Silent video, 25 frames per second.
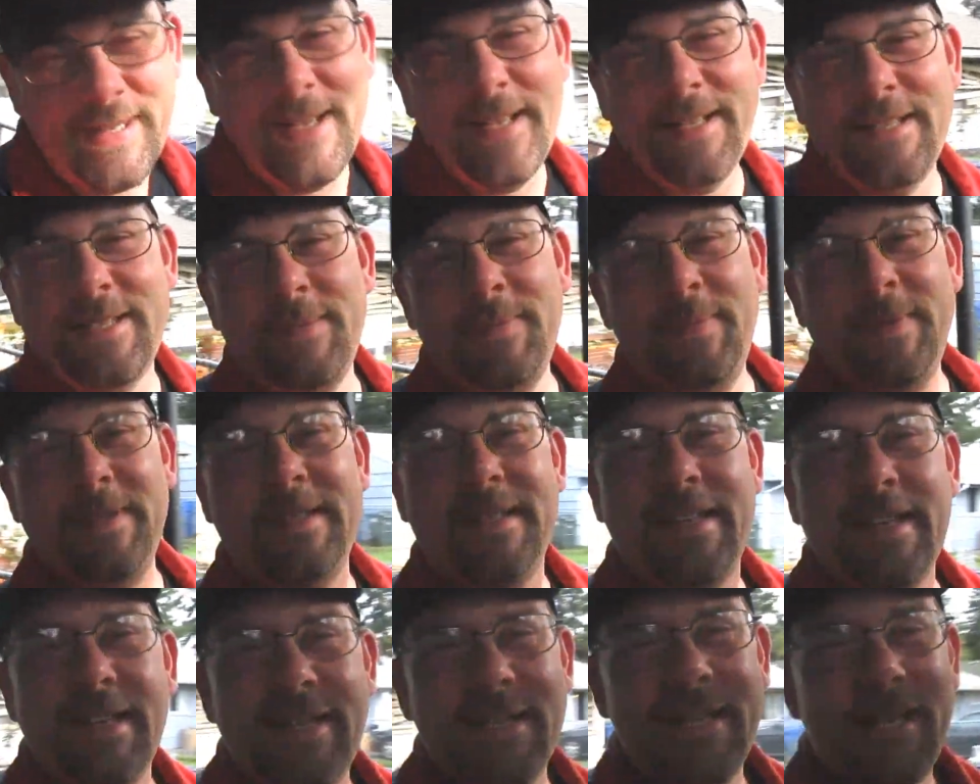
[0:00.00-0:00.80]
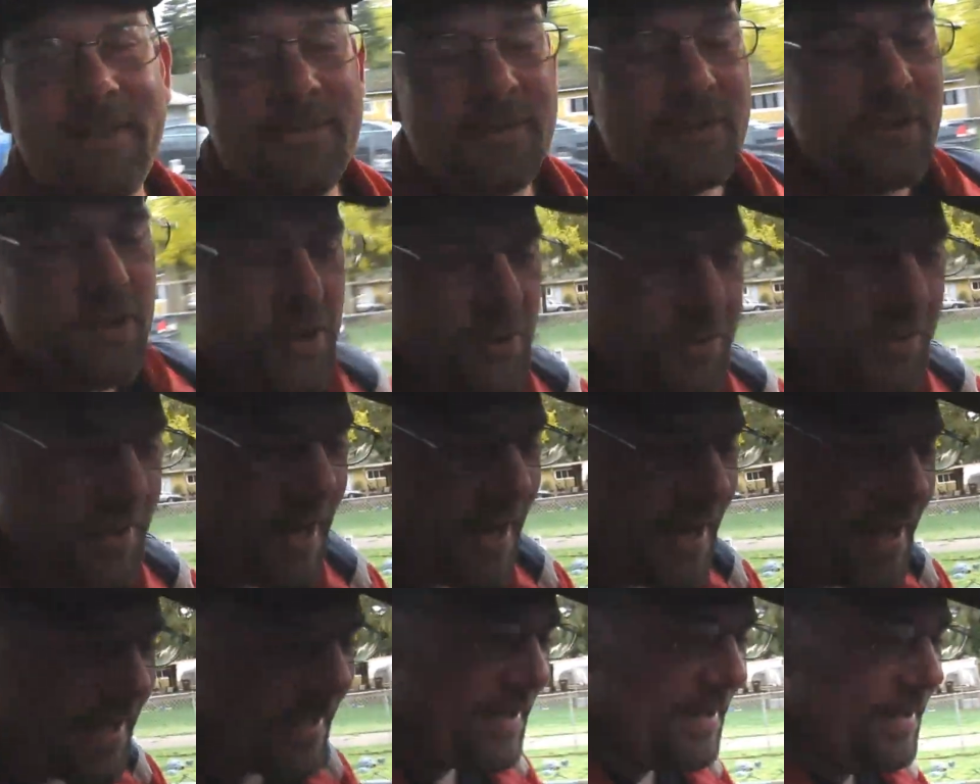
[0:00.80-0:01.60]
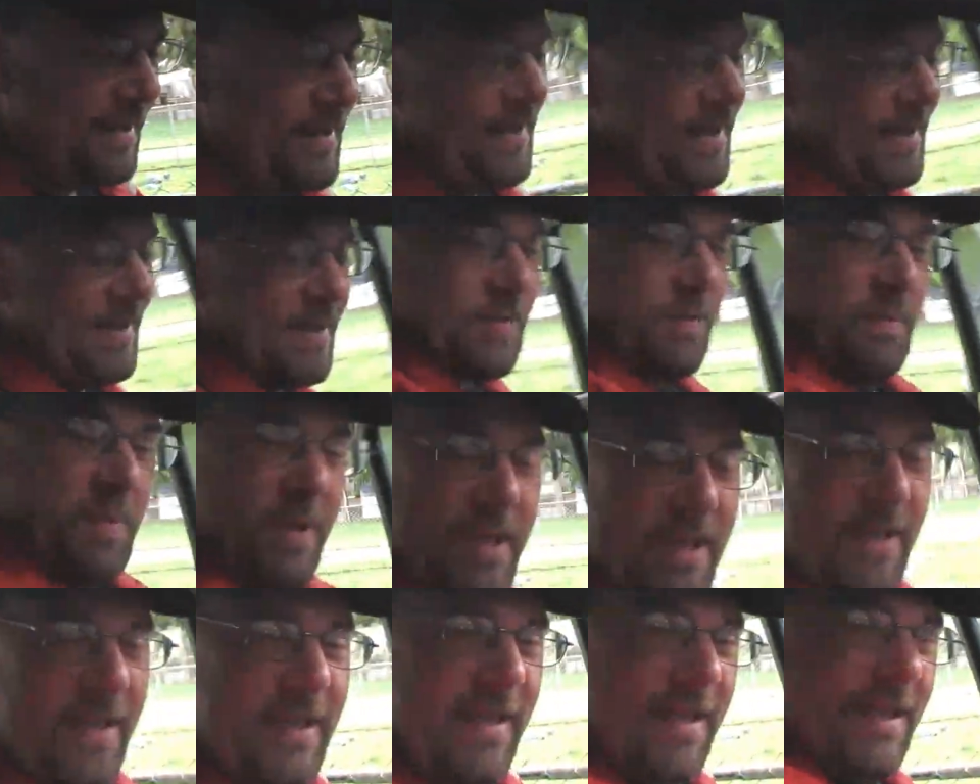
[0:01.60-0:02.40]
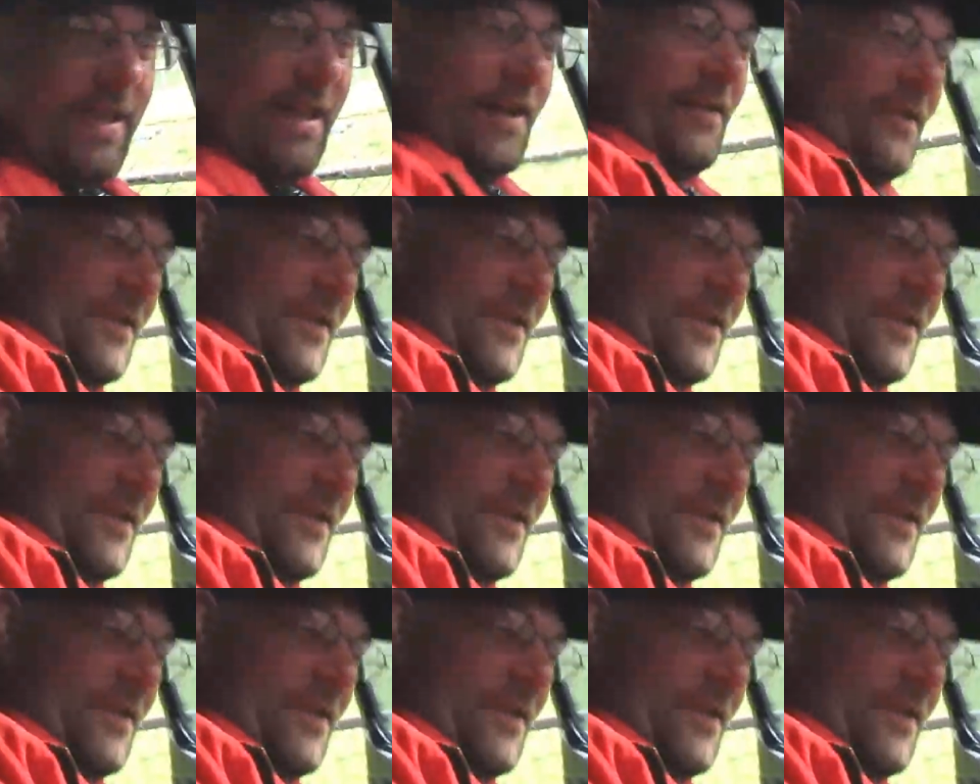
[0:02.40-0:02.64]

It's the beginning of a new day. It's the beginning